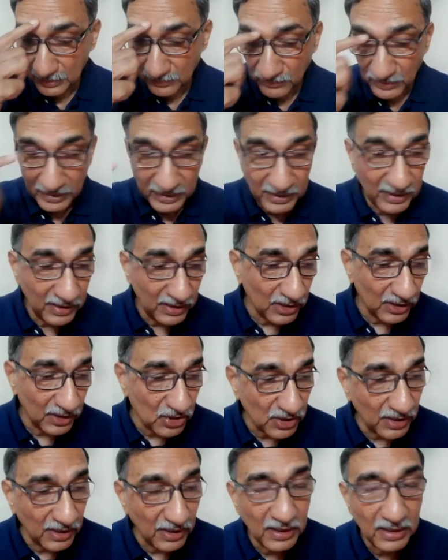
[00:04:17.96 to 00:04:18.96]
very
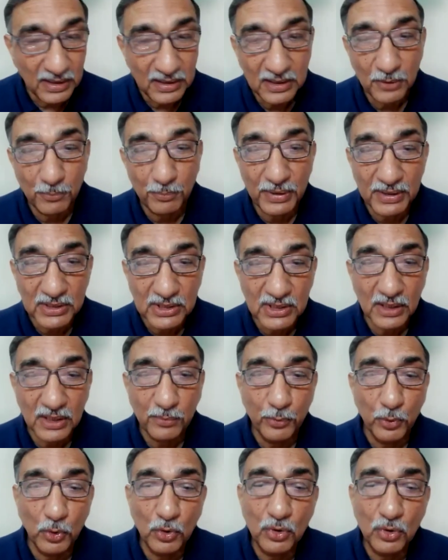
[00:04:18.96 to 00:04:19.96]
interesting, in the
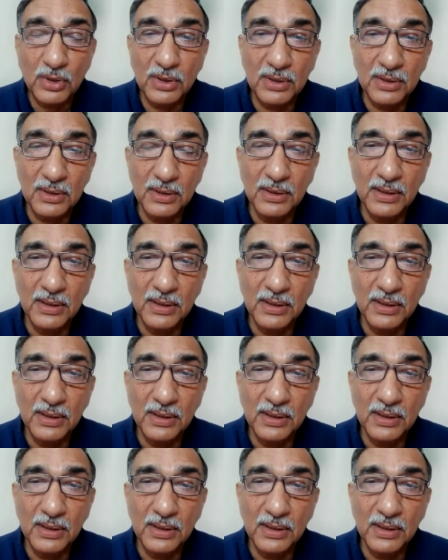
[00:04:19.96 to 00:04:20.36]
basic book,